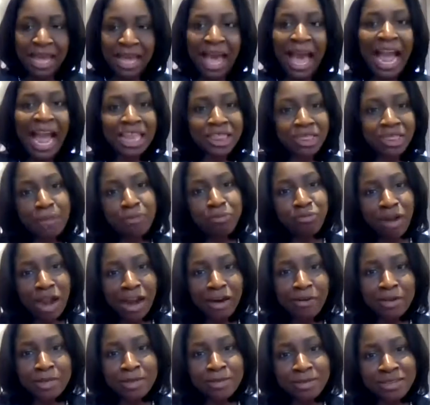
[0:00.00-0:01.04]
I thought
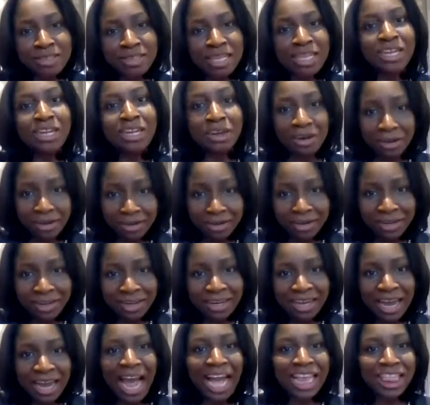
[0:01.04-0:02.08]
progress was linear.
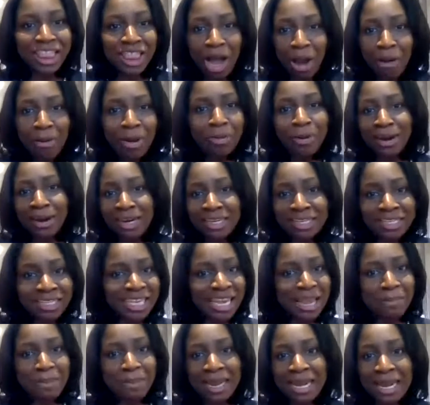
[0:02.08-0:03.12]
I thought we were gonna just
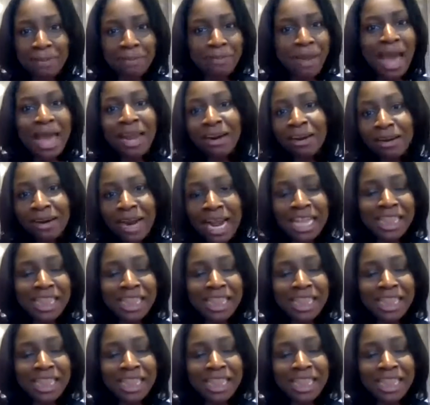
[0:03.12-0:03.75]
keep getting better.